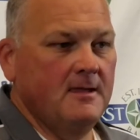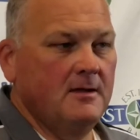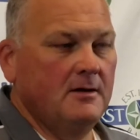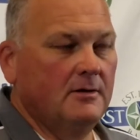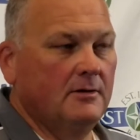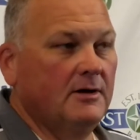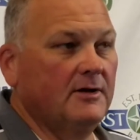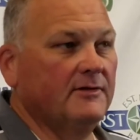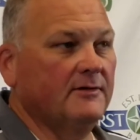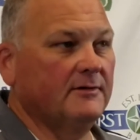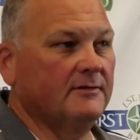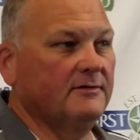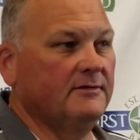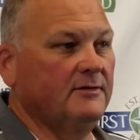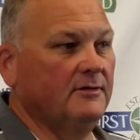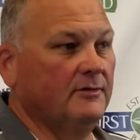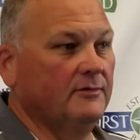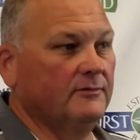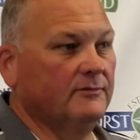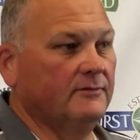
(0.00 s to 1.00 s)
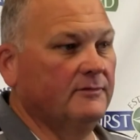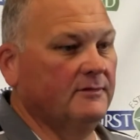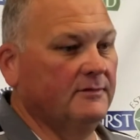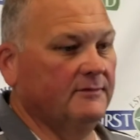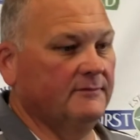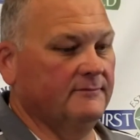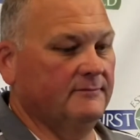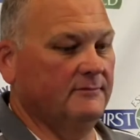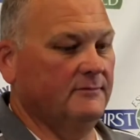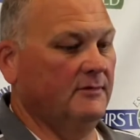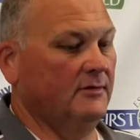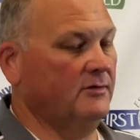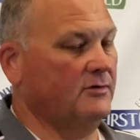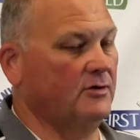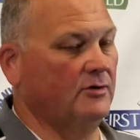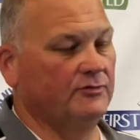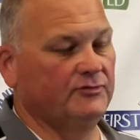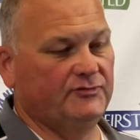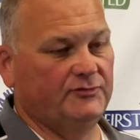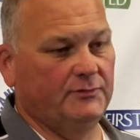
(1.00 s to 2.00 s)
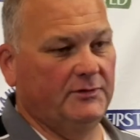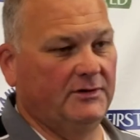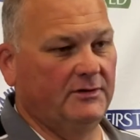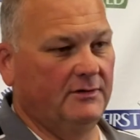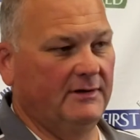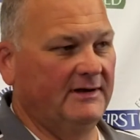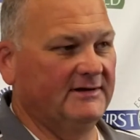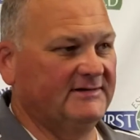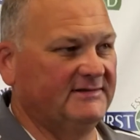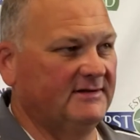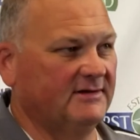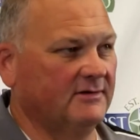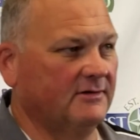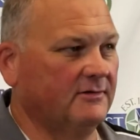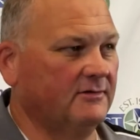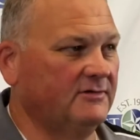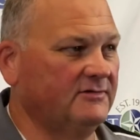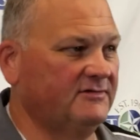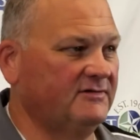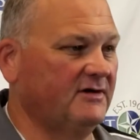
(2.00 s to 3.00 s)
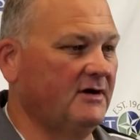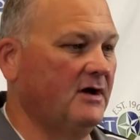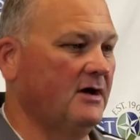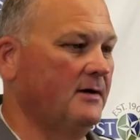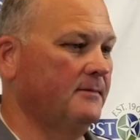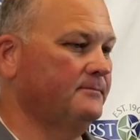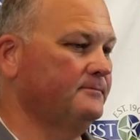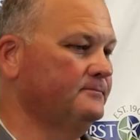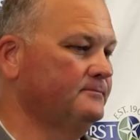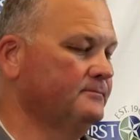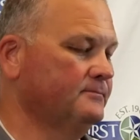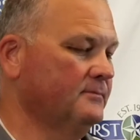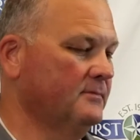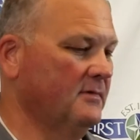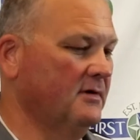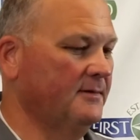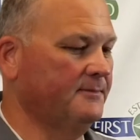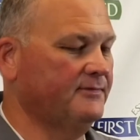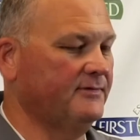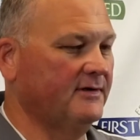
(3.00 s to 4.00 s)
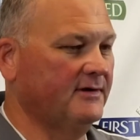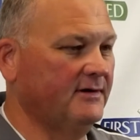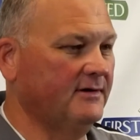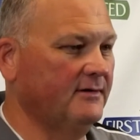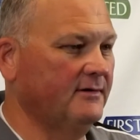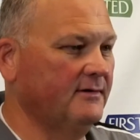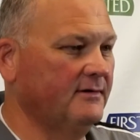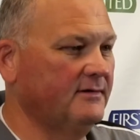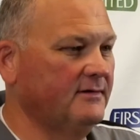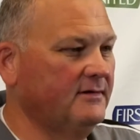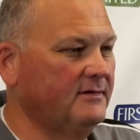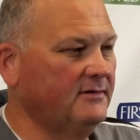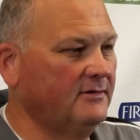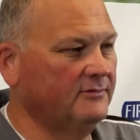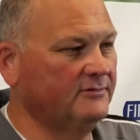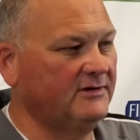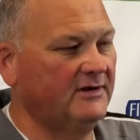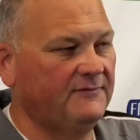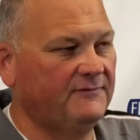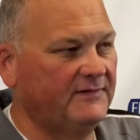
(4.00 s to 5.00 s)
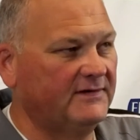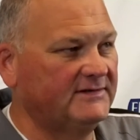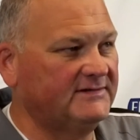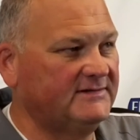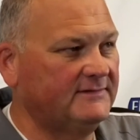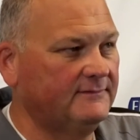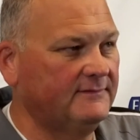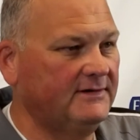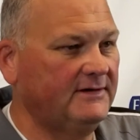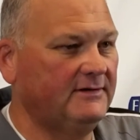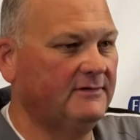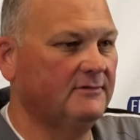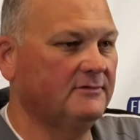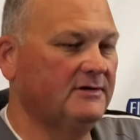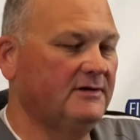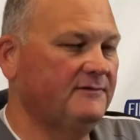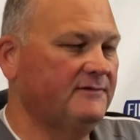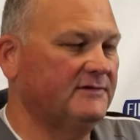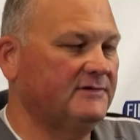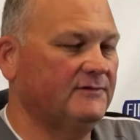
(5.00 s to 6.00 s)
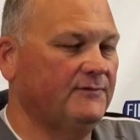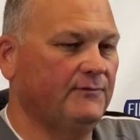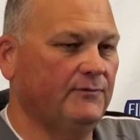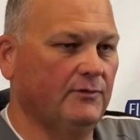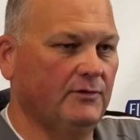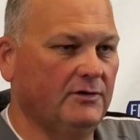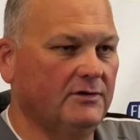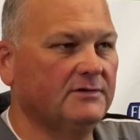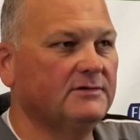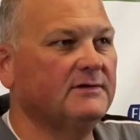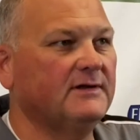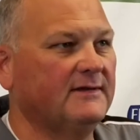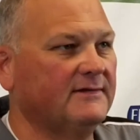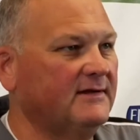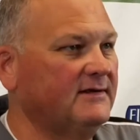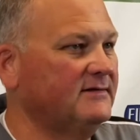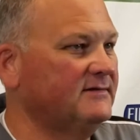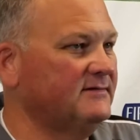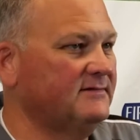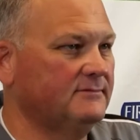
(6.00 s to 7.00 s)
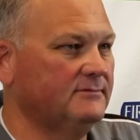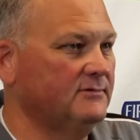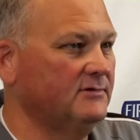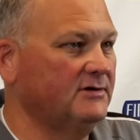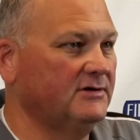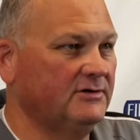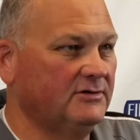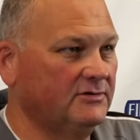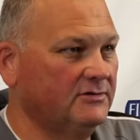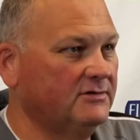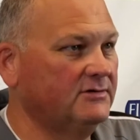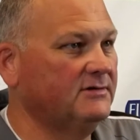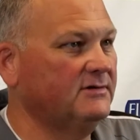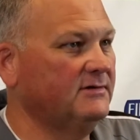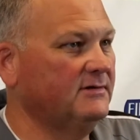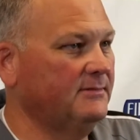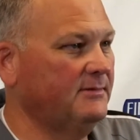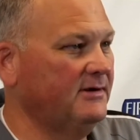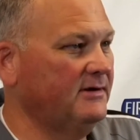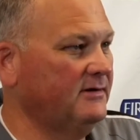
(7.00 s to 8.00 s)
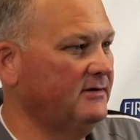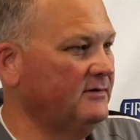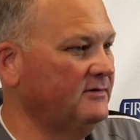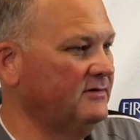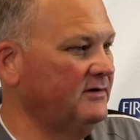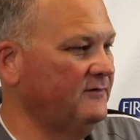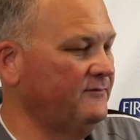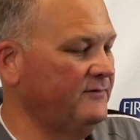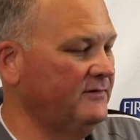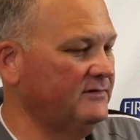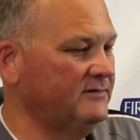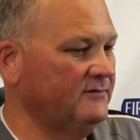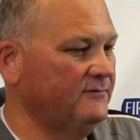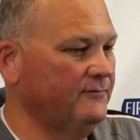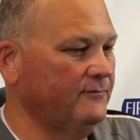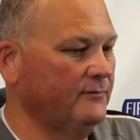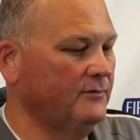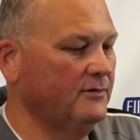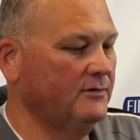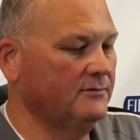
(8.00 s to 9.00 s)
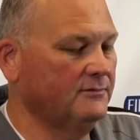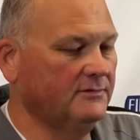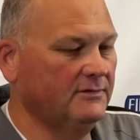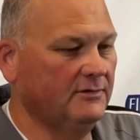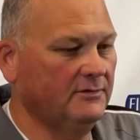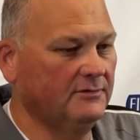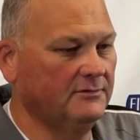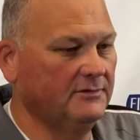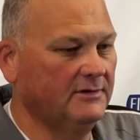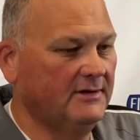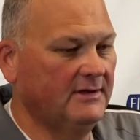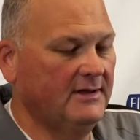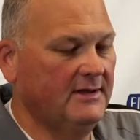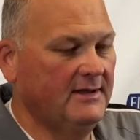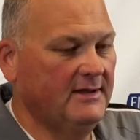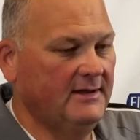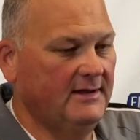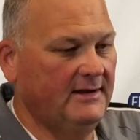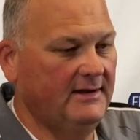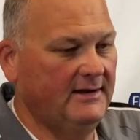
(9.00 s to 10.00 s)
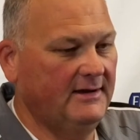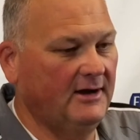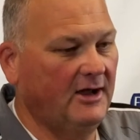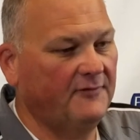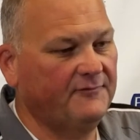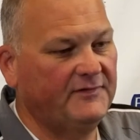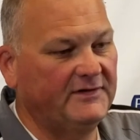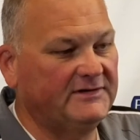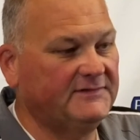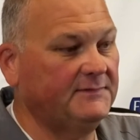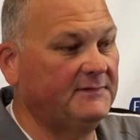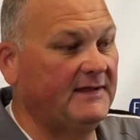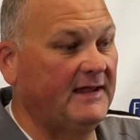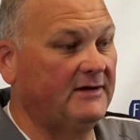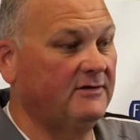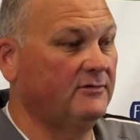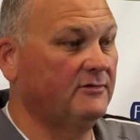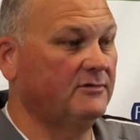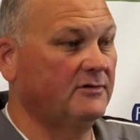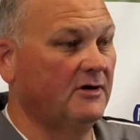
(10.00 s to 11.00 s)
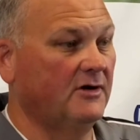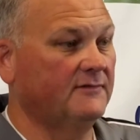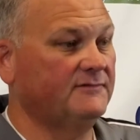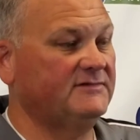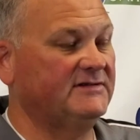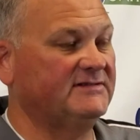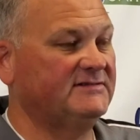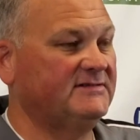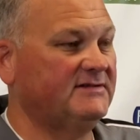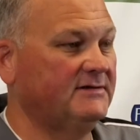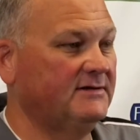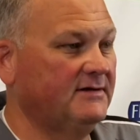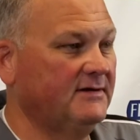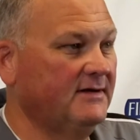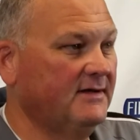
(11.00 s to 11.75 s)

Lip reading: Well, they're coached well. Hack's done a good job up there, and you know, defensively, their defensive front I think is really good. Really good defensive front, you know, and offensively they do enough just to,